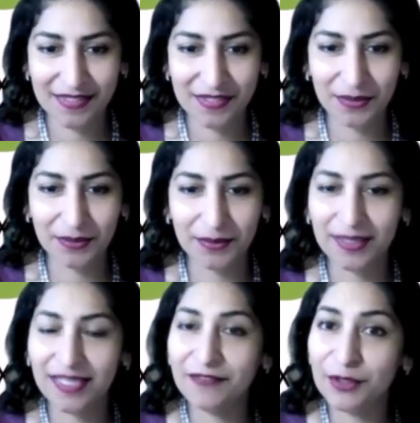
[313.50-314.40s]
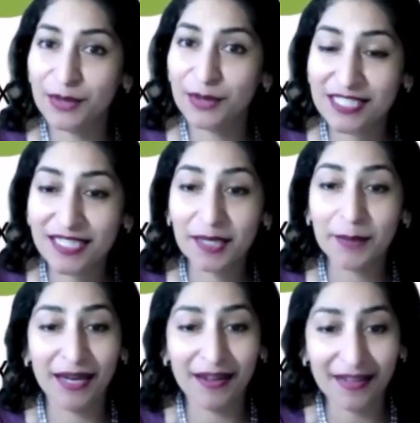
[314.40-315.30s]
So if you can
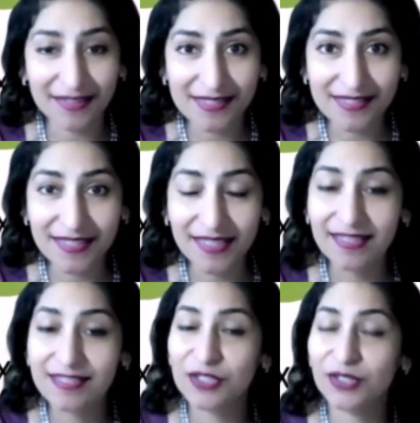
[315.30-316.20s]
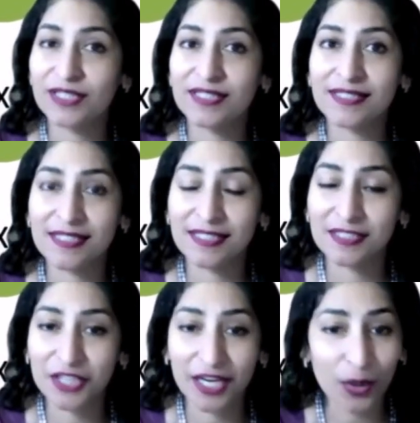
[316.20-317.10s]
share behind the scenes, you can
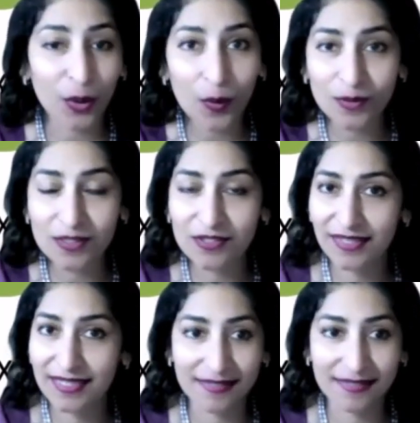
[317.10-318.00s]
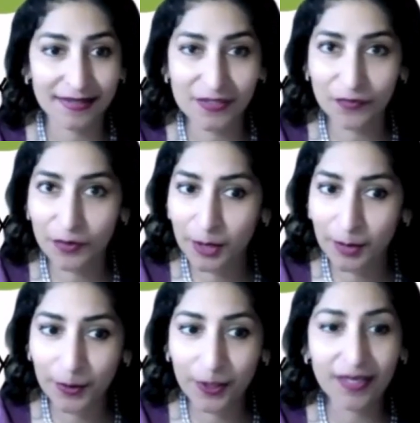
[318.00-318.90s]
share quotes or excerpts from
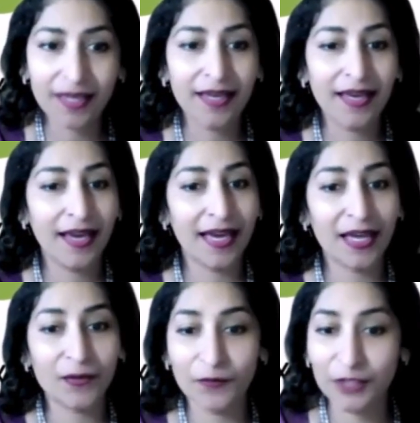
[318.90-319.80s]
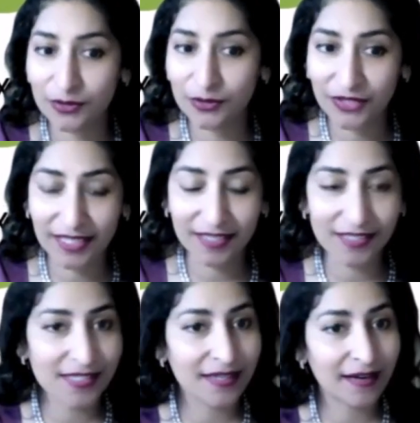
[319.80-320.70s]
your book, and video
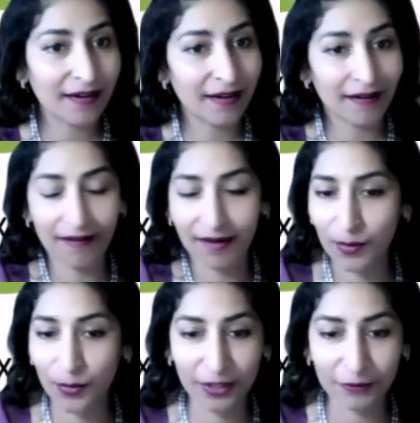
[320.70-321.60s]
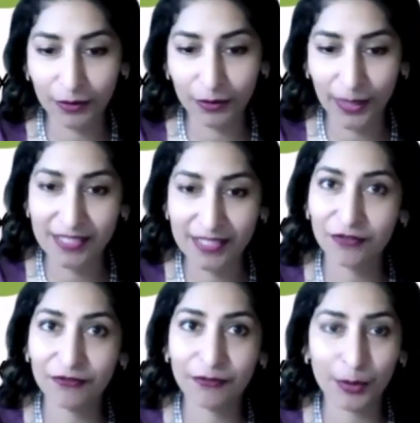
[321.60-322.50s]
trailers are wonderful ways
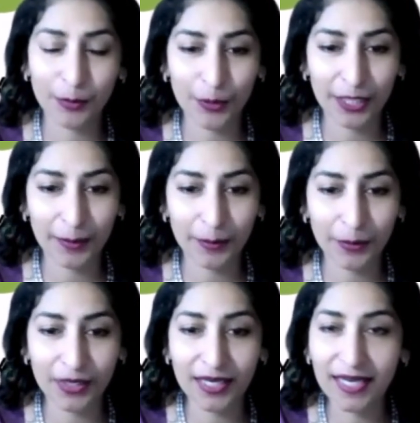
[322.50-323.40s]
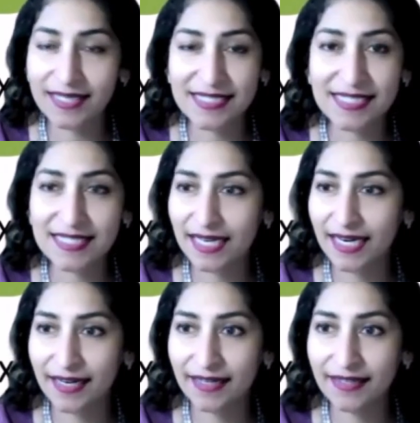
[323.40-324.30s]
of promoting a book. I can
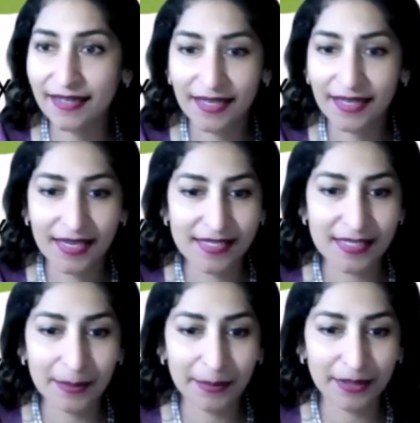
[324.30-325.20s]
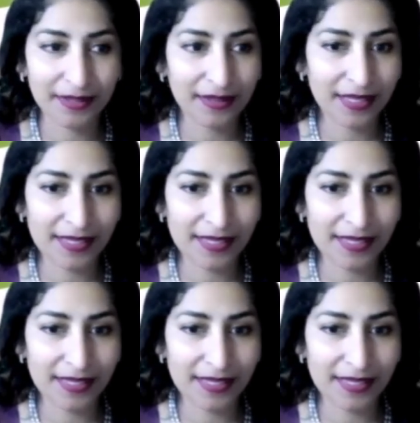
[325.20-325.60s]
share some of the